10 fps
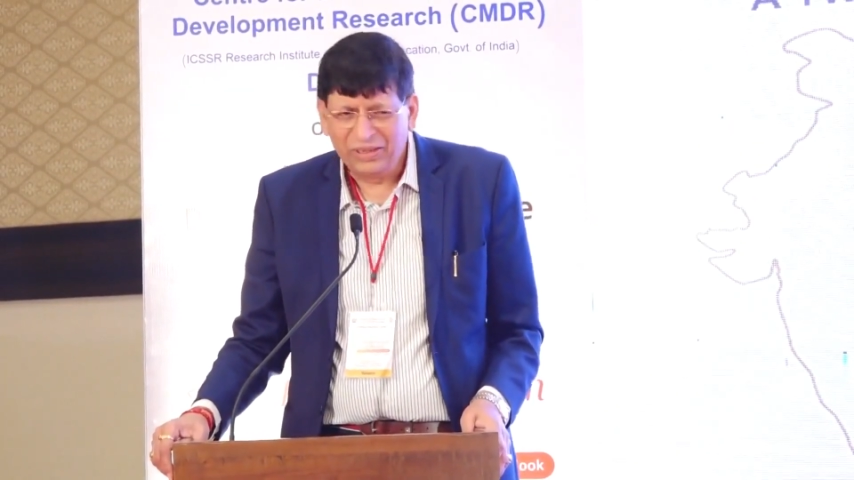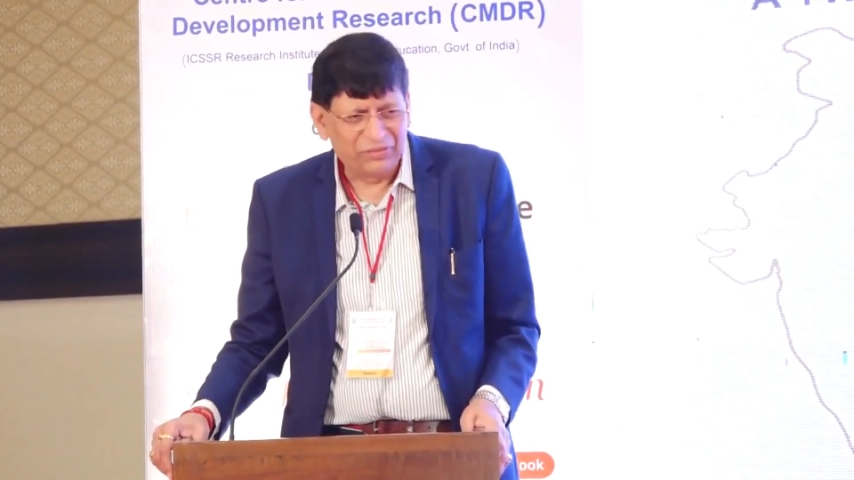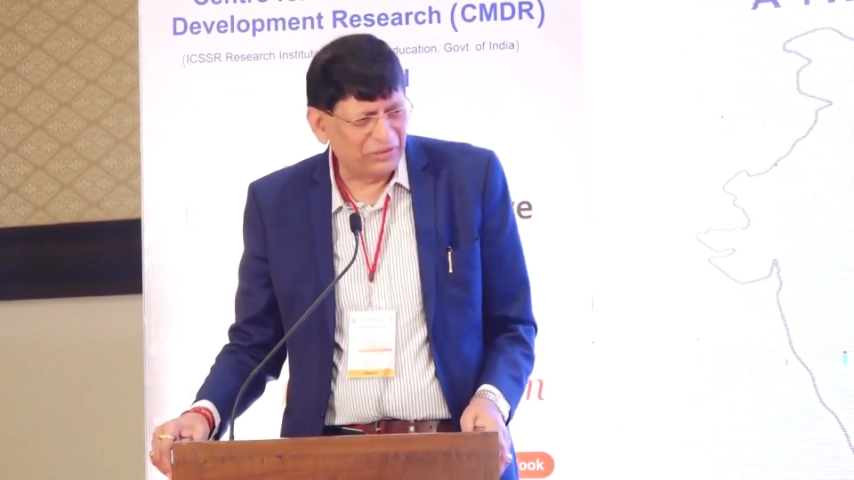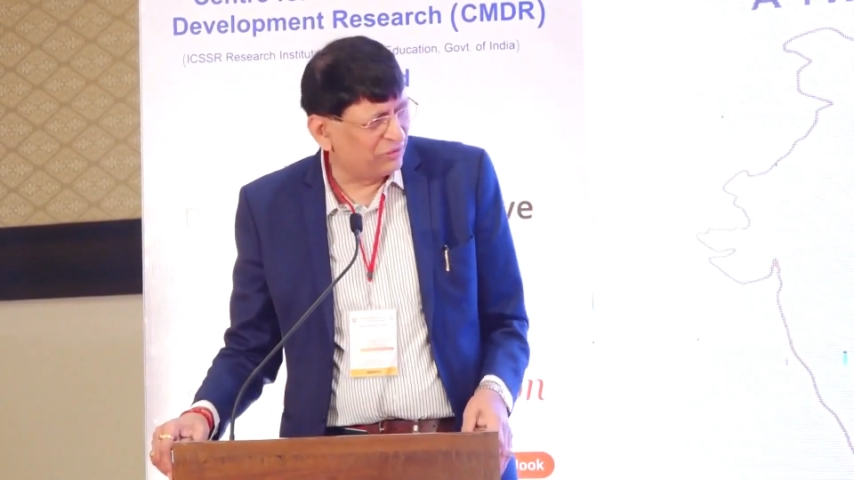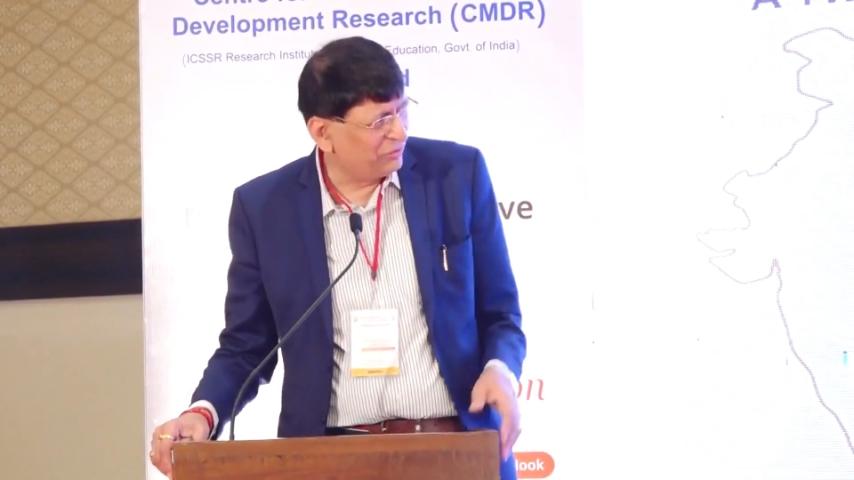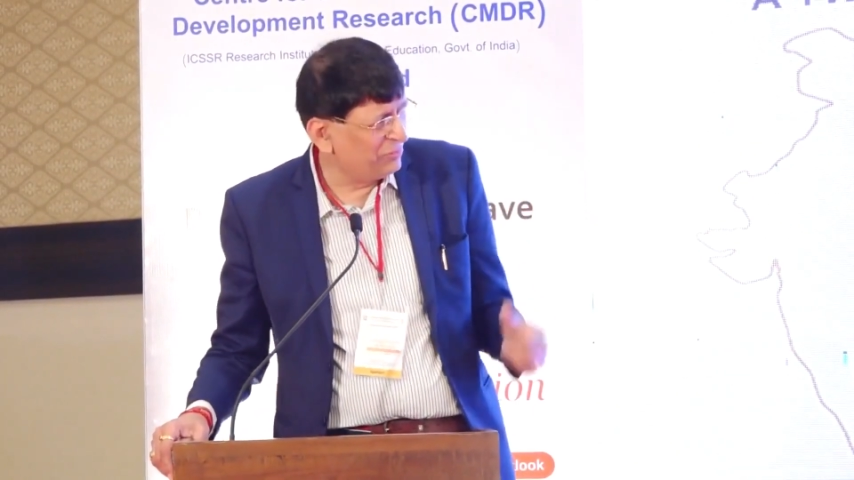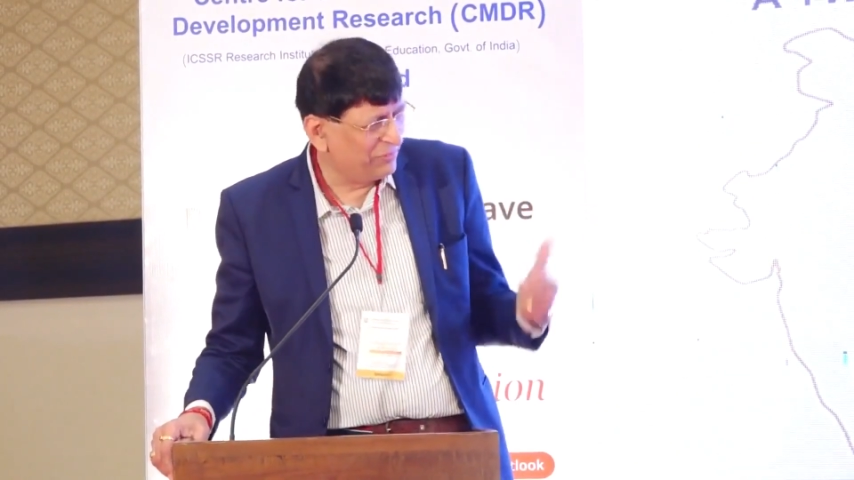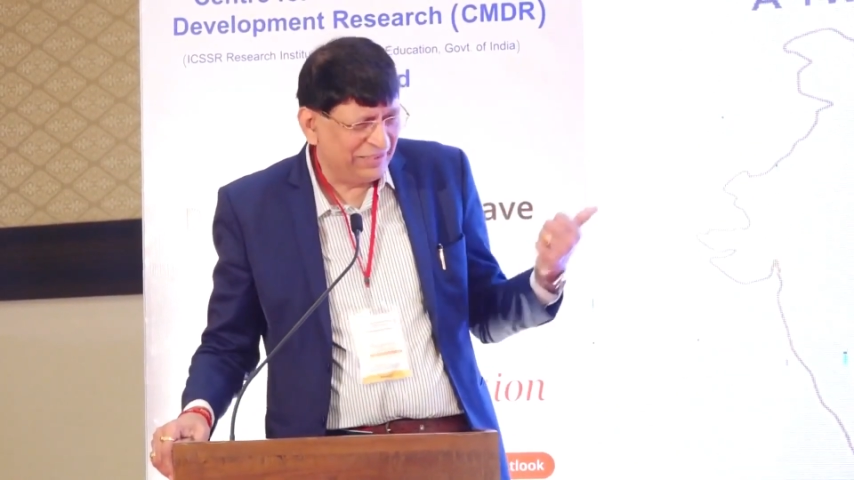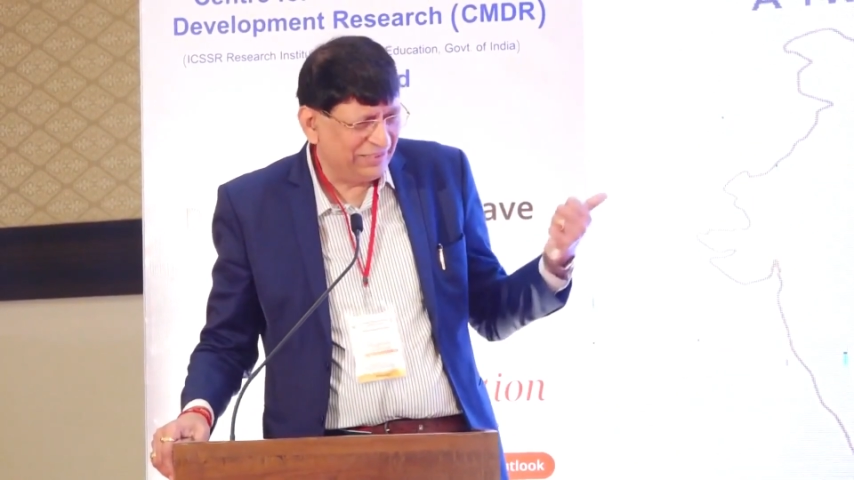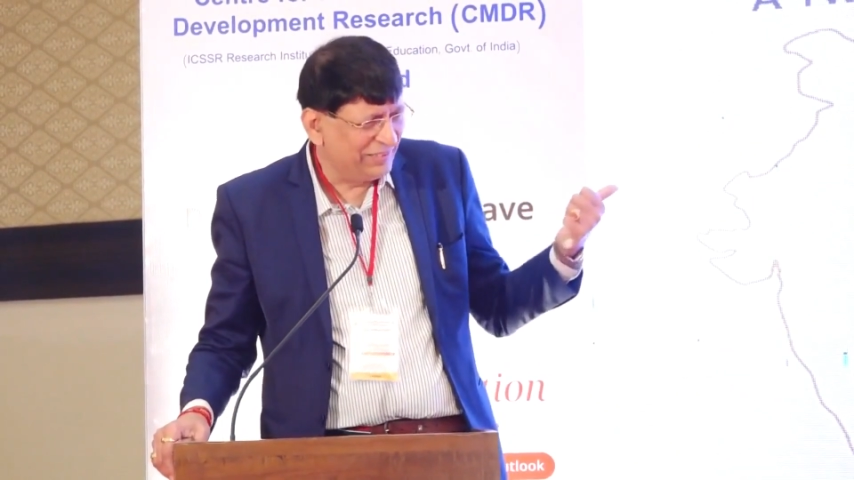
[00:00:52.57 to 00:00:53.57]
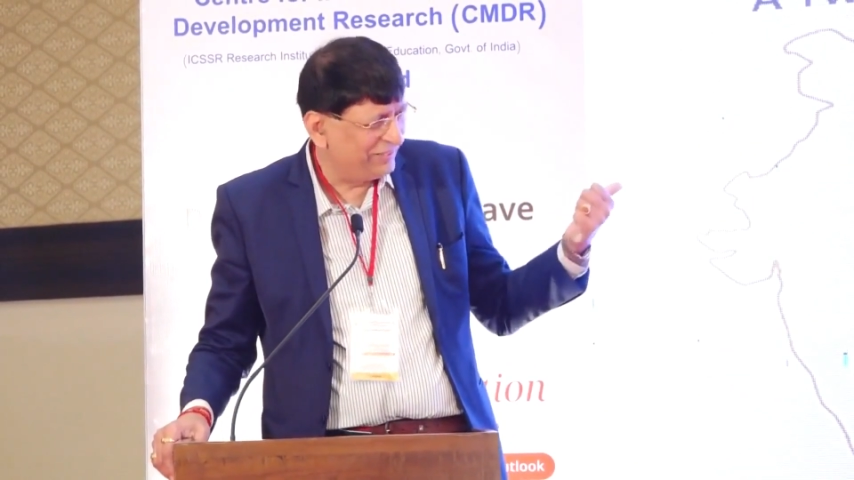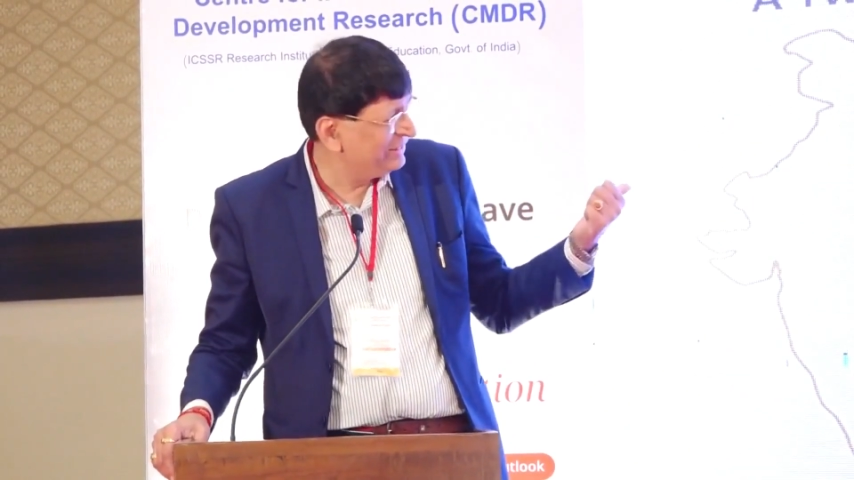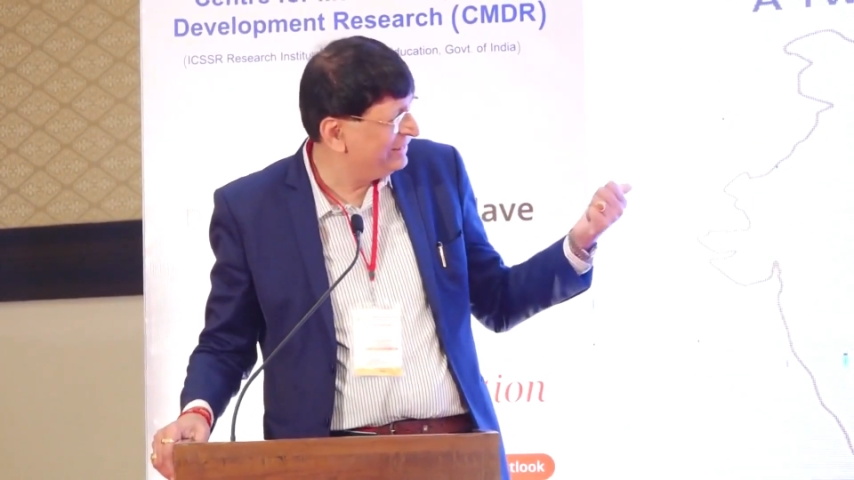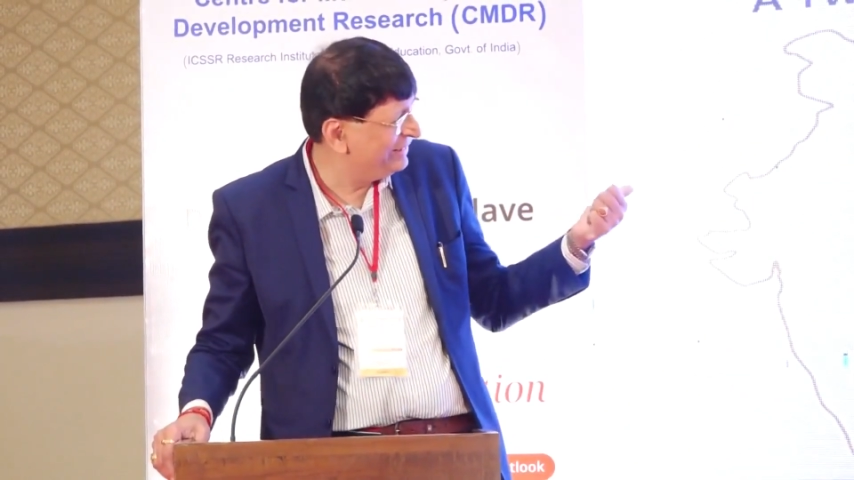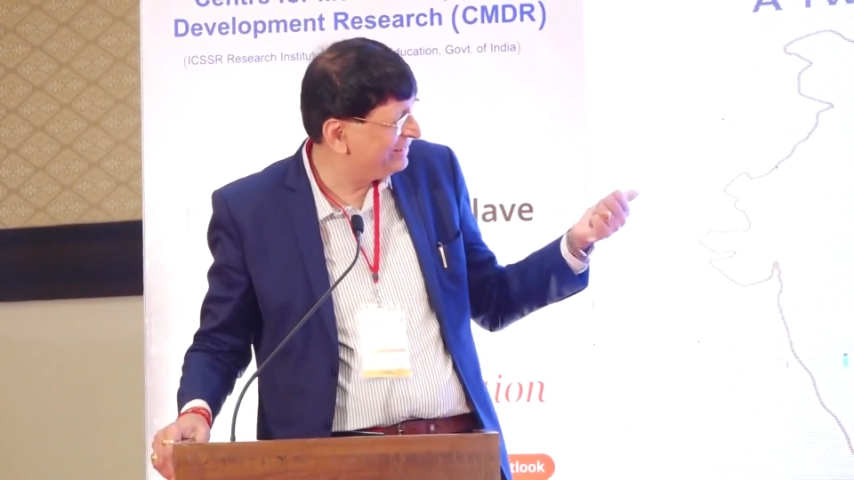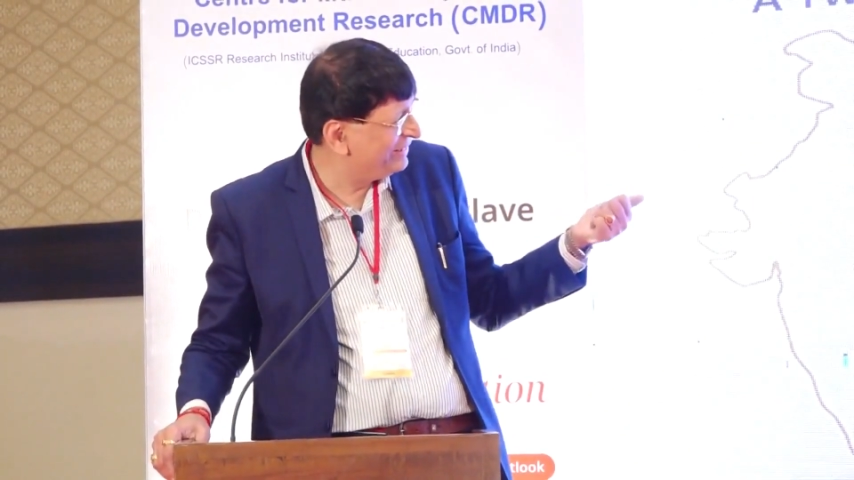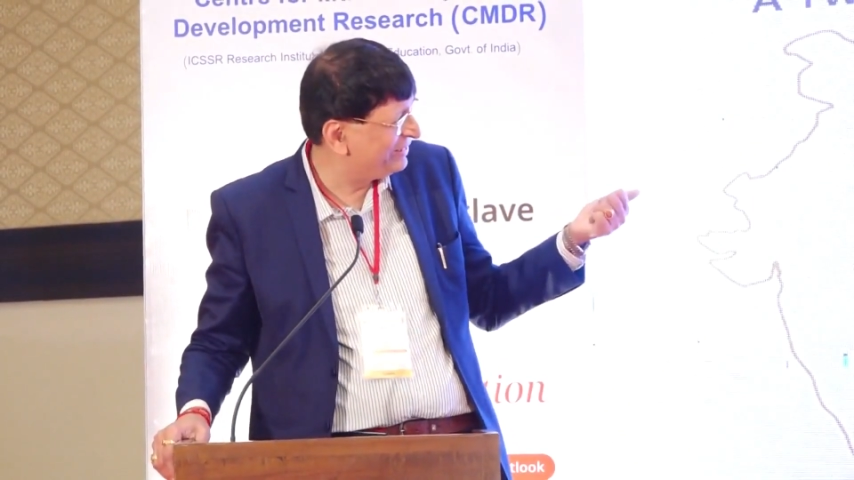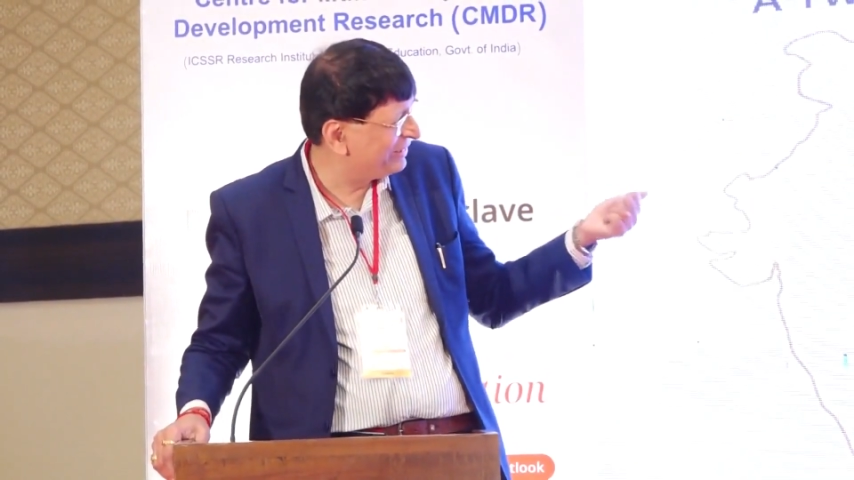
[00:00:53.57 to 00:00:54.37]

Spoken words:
First of all, my designation,